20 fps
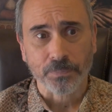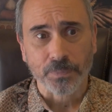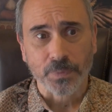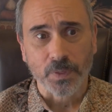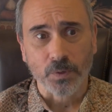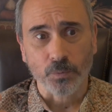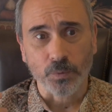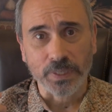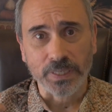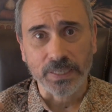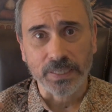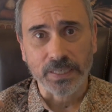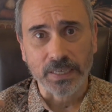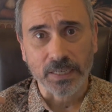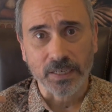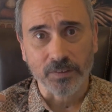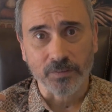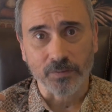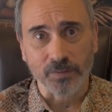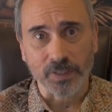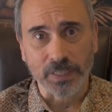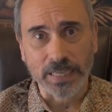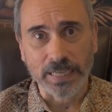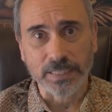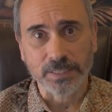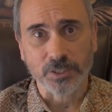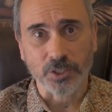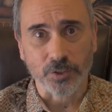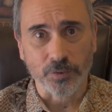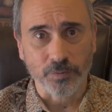we kind of
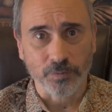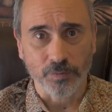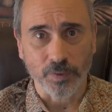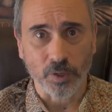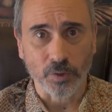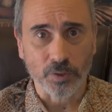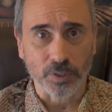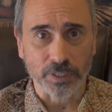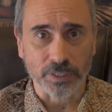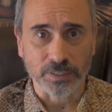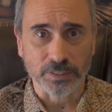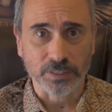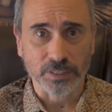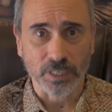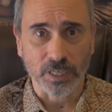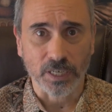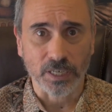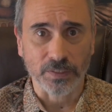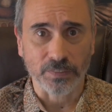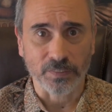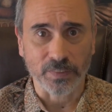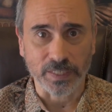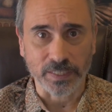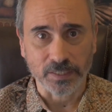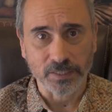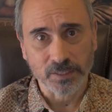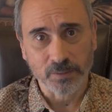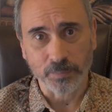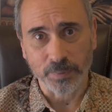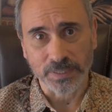laser focus on the
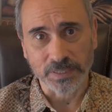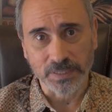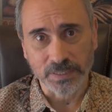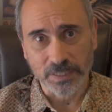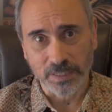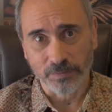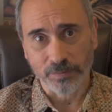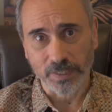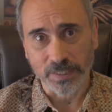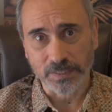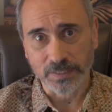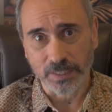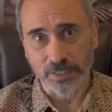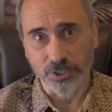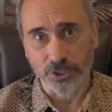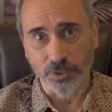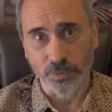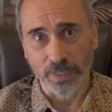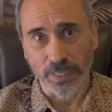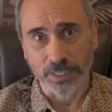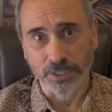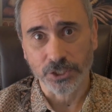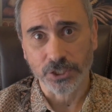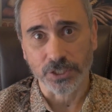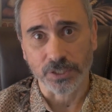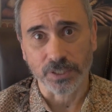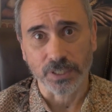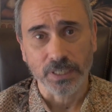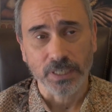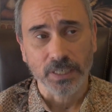specific
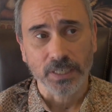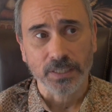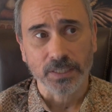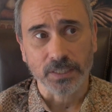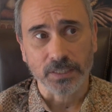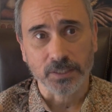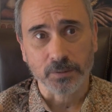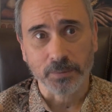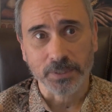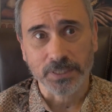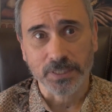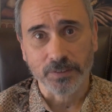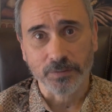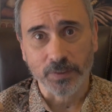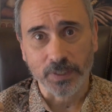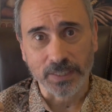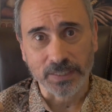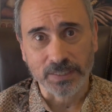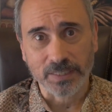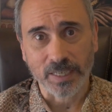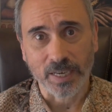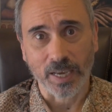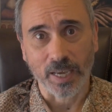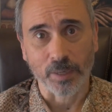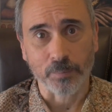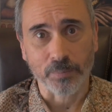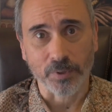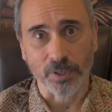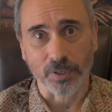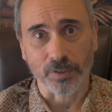situation, the specific
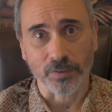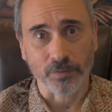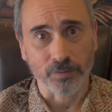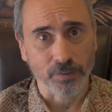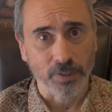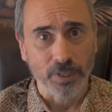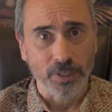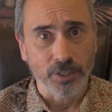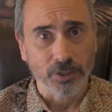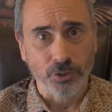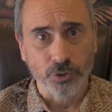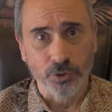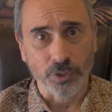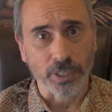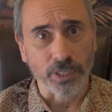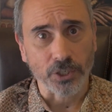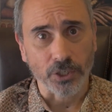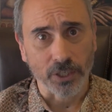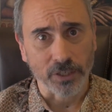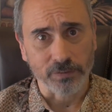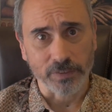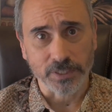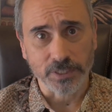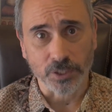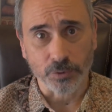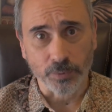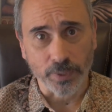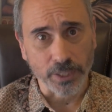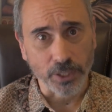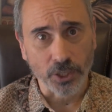type of trigger, if it's
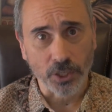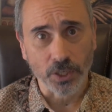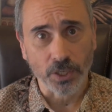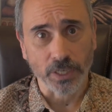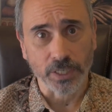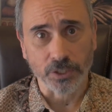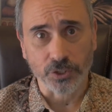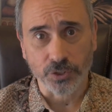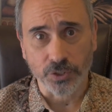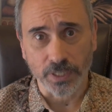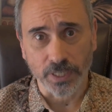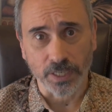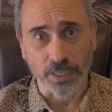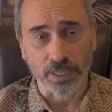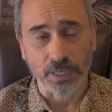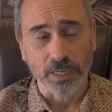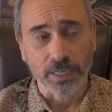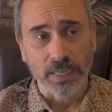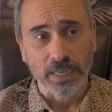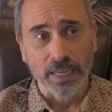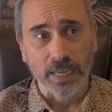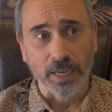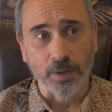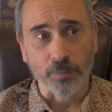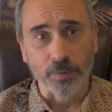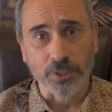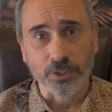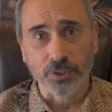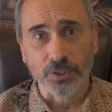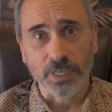a recurring trigger, and
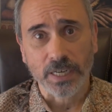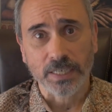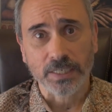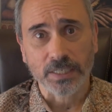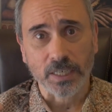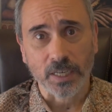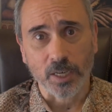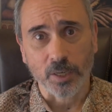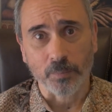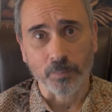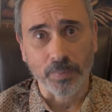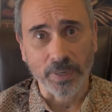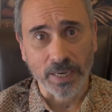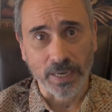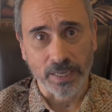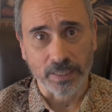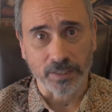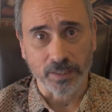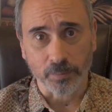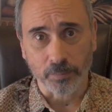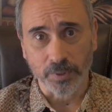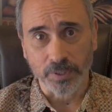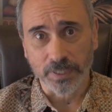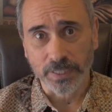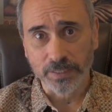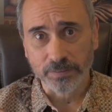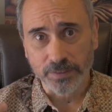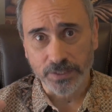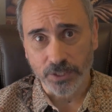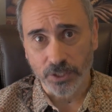we try to unpack the
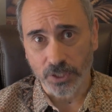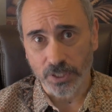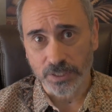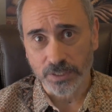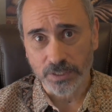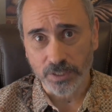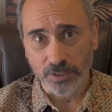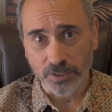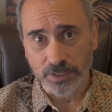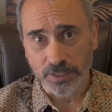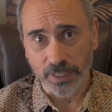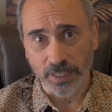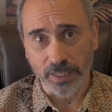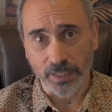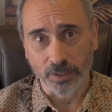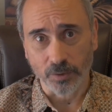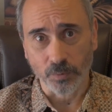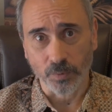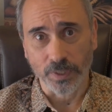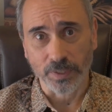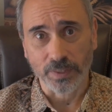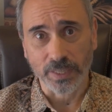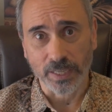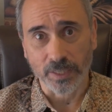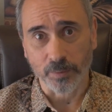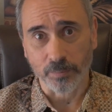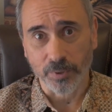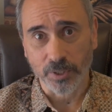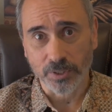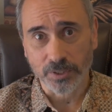beliefs that are associated with how
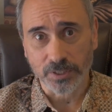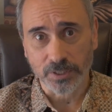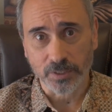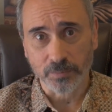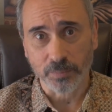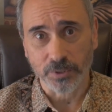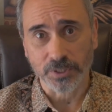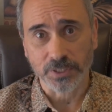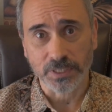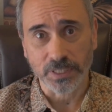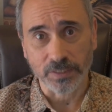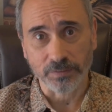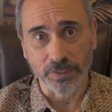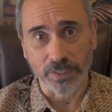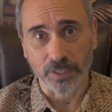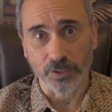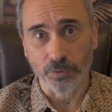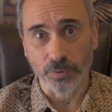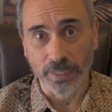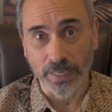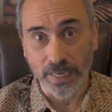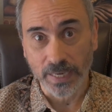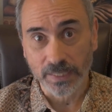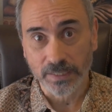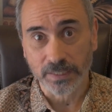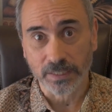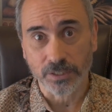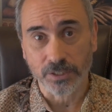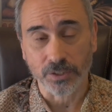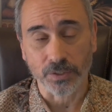the person's perceiving and
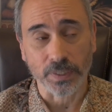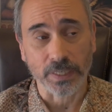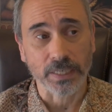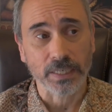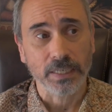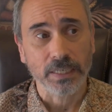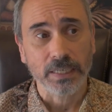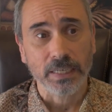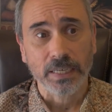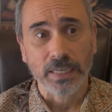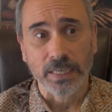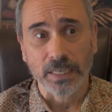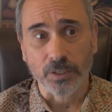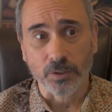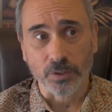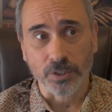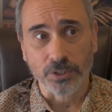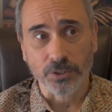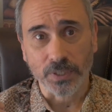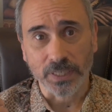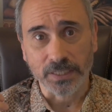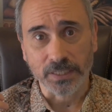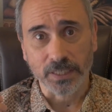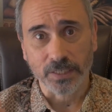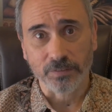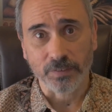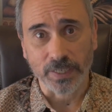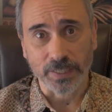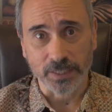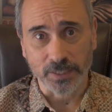reacting to it in order to
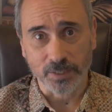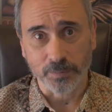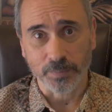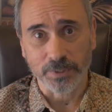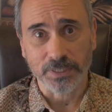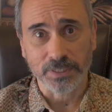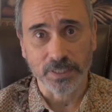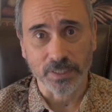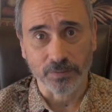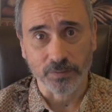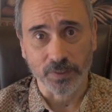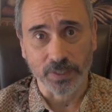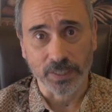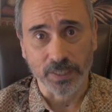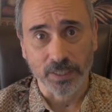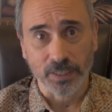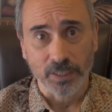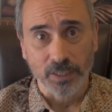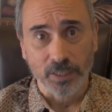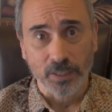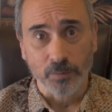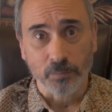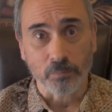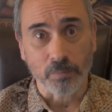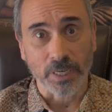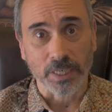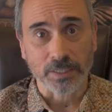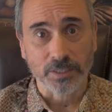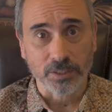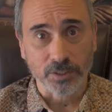identify the specific
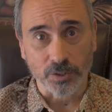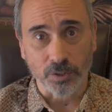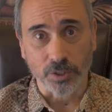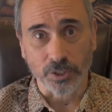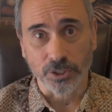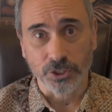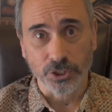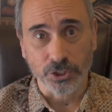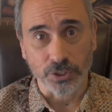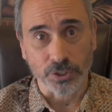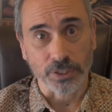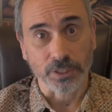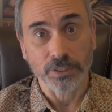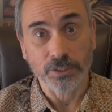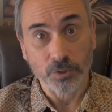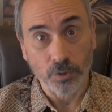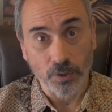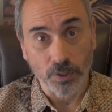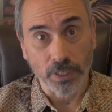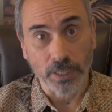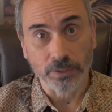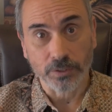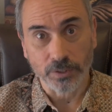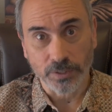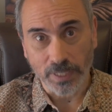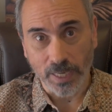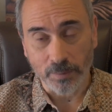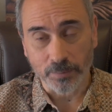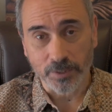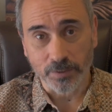musts or shoulds or other
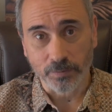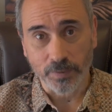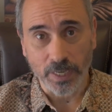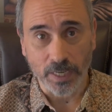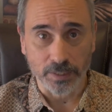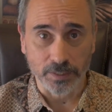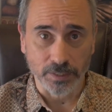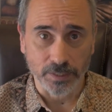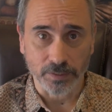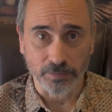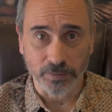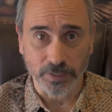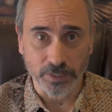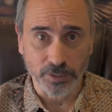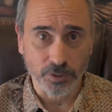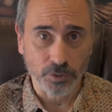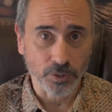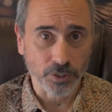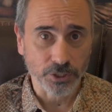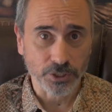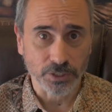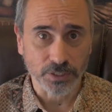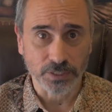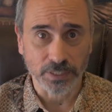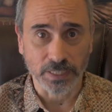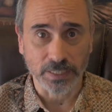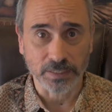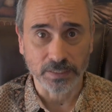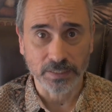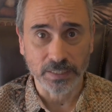types of cognitive distortions
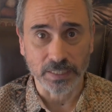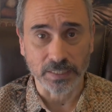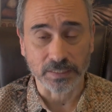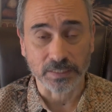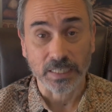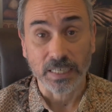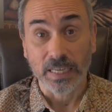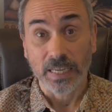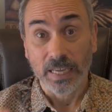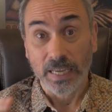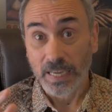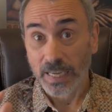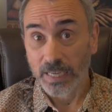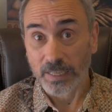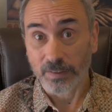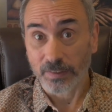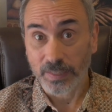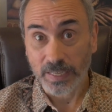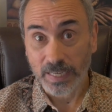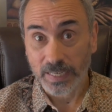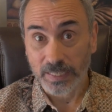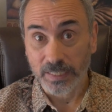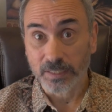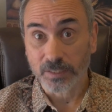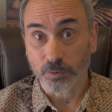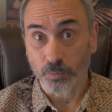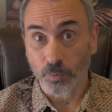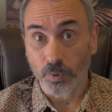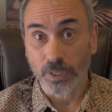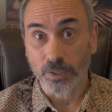that exist. And that
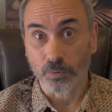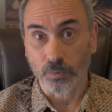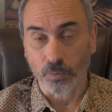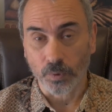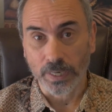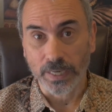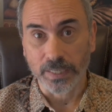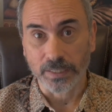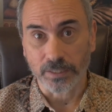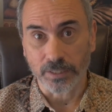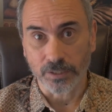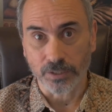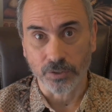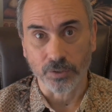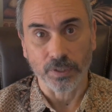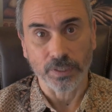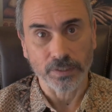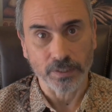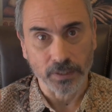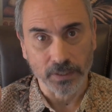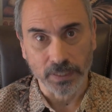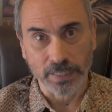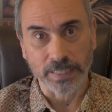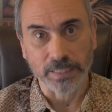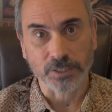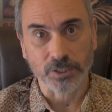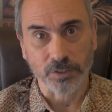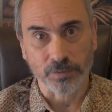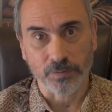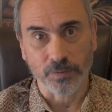is one way to do it, the
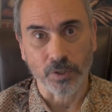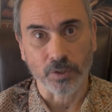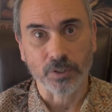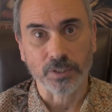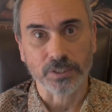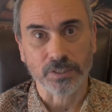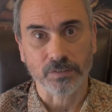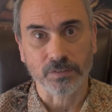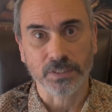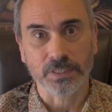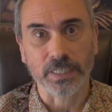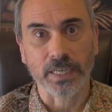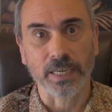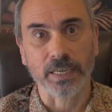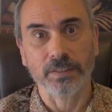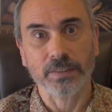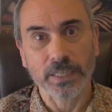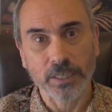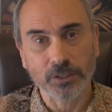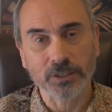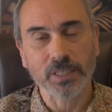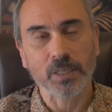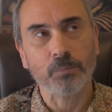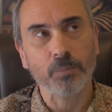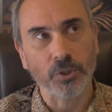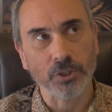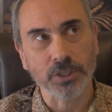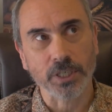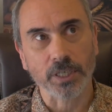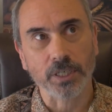laser focus of saying, there's a
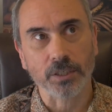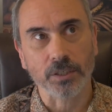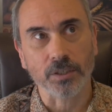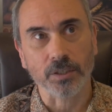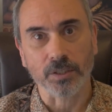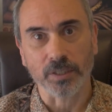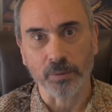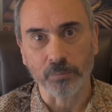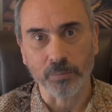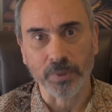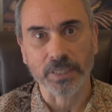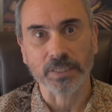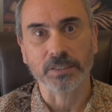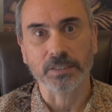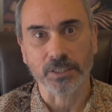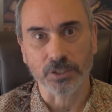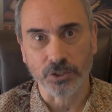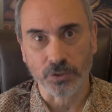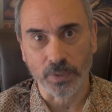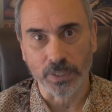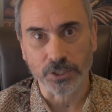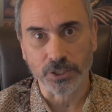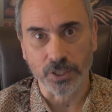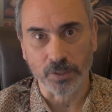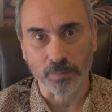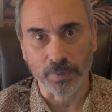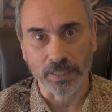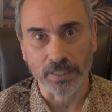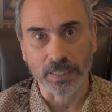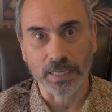particularly big situation in
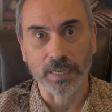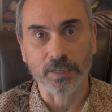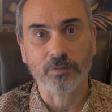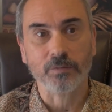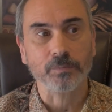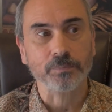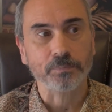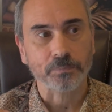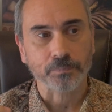my life.